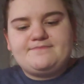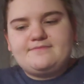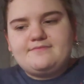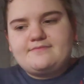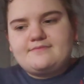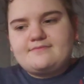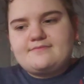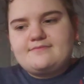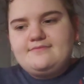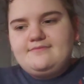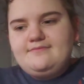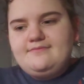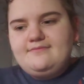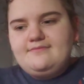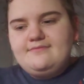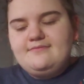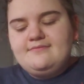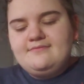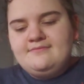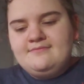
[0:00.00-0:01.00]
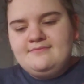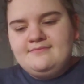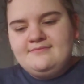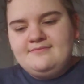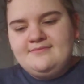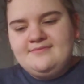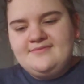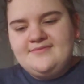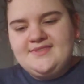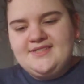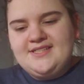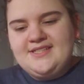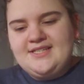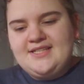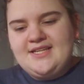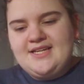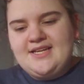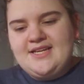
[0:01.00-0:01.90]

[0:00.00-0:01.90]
[no speech]